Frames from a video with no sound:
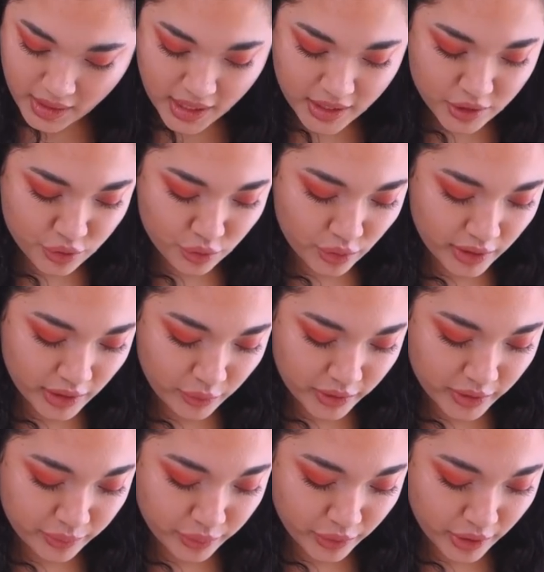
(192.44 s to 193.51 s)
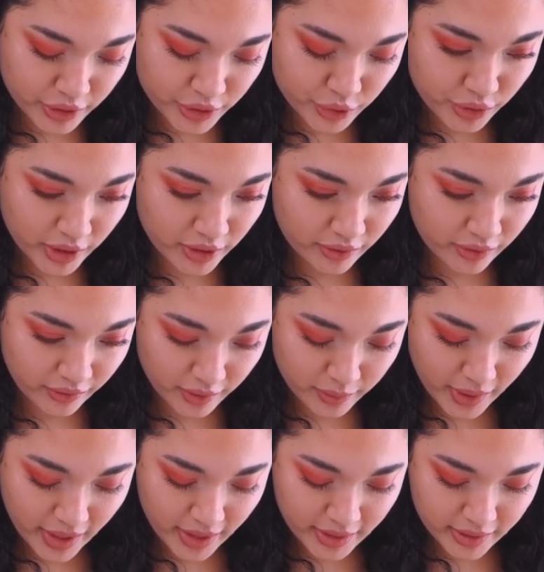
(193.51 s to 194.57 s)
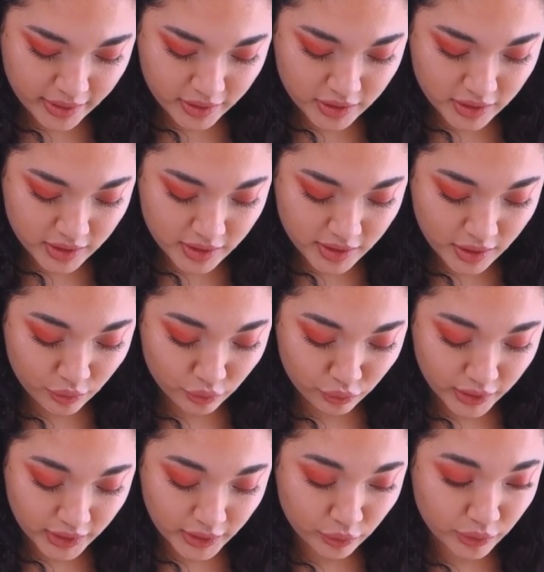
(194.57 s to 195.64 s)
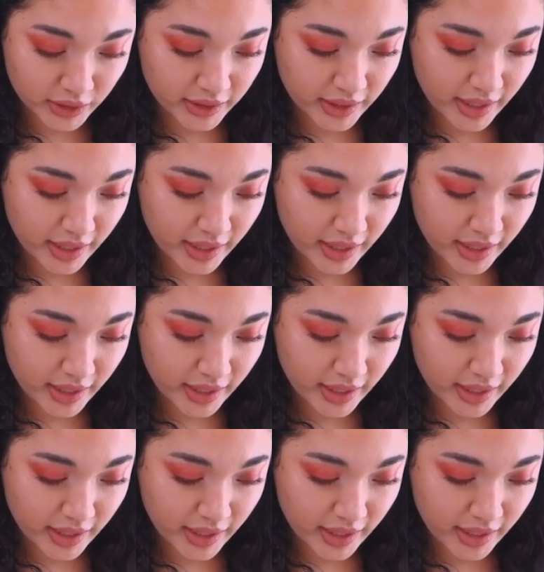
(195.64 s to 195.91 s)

And drawing with a brush straight off the bat, it does really